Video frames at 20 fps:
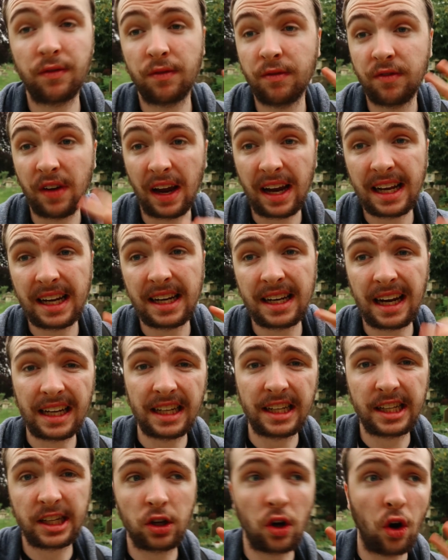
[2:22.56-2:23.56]
very
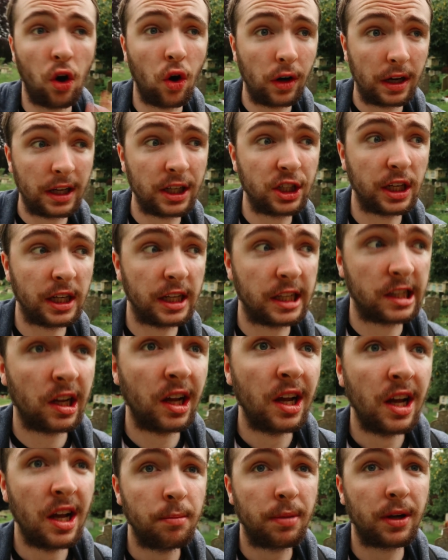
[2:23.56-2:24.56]
nice cottages,
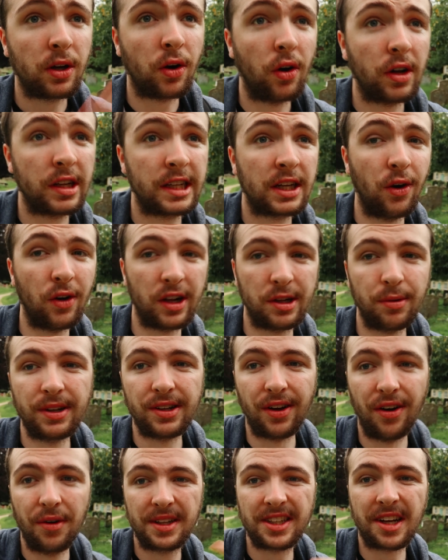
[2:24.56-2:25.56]
because Cotswolds
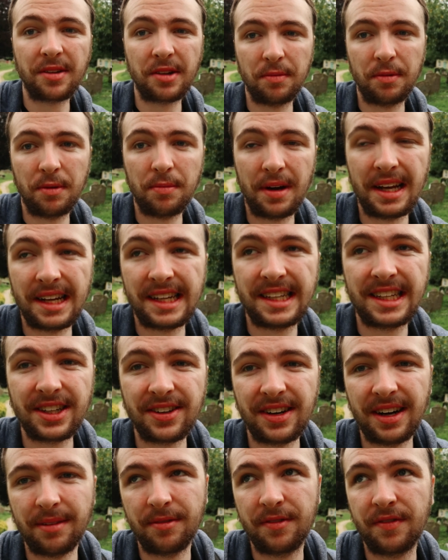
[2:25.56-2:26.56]
always comes up on my
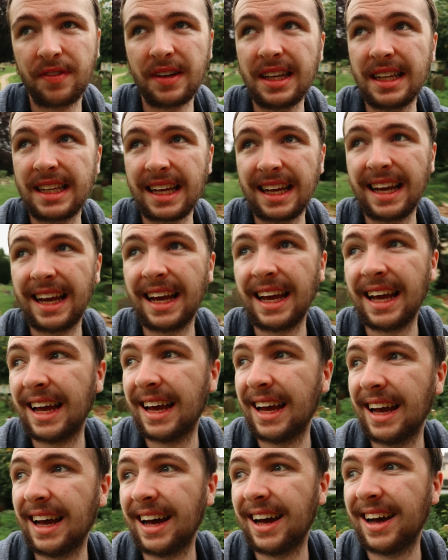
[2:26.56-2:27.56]
Instagram feed
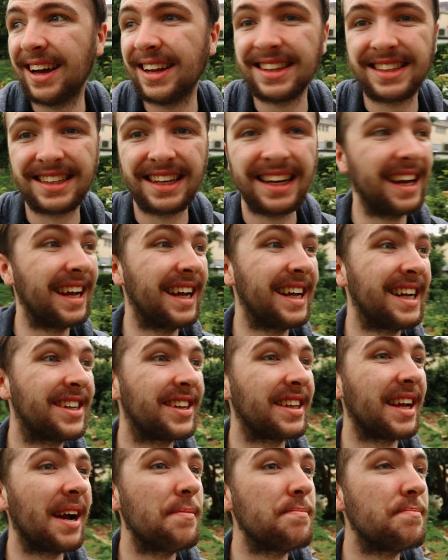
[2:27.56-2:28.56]
and it's
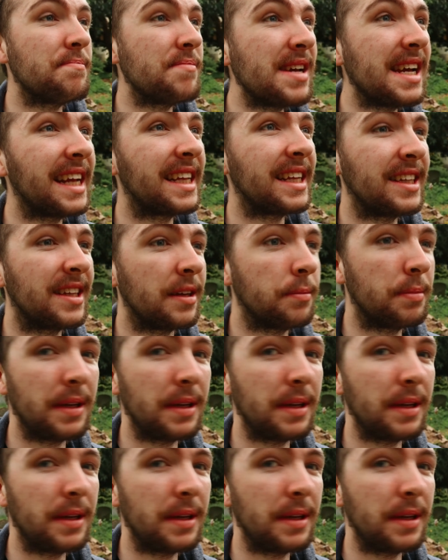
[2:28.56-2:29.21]
just amazing to